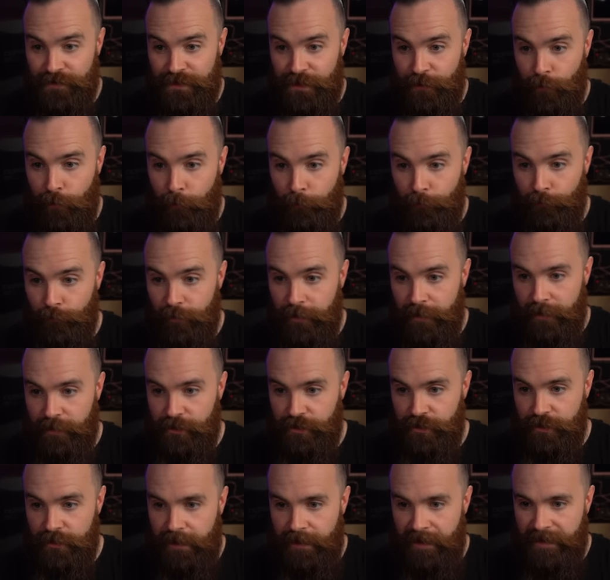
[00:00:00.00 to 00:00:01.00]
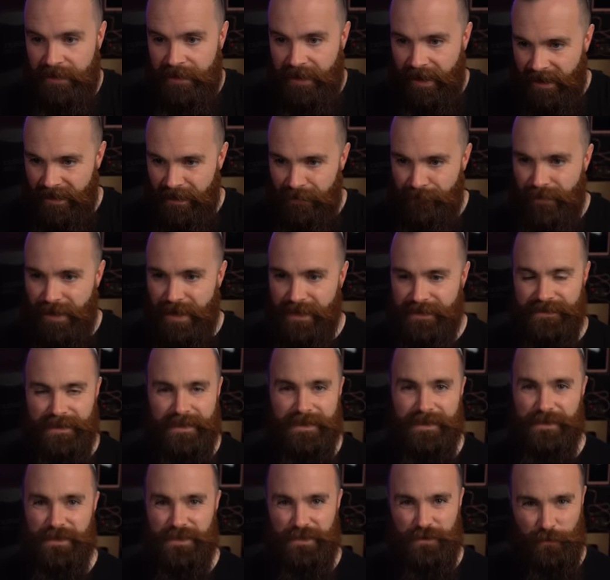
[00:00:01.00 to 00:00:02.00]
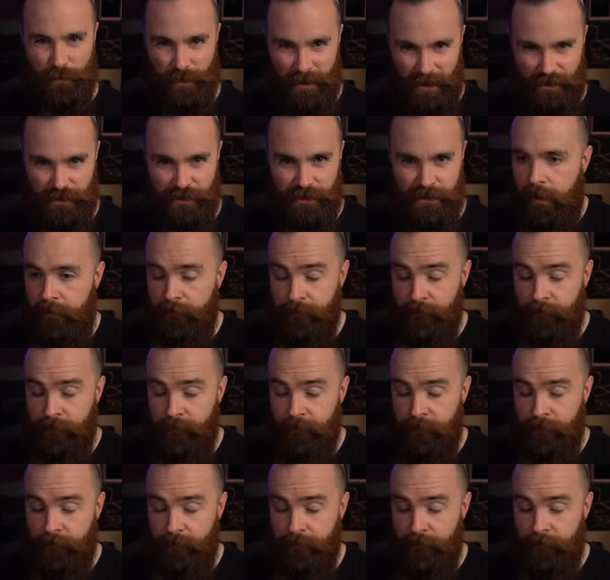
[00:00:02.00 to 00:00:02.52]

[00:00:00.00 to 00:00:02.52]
Zero bridge, and it kind of acts like a switch.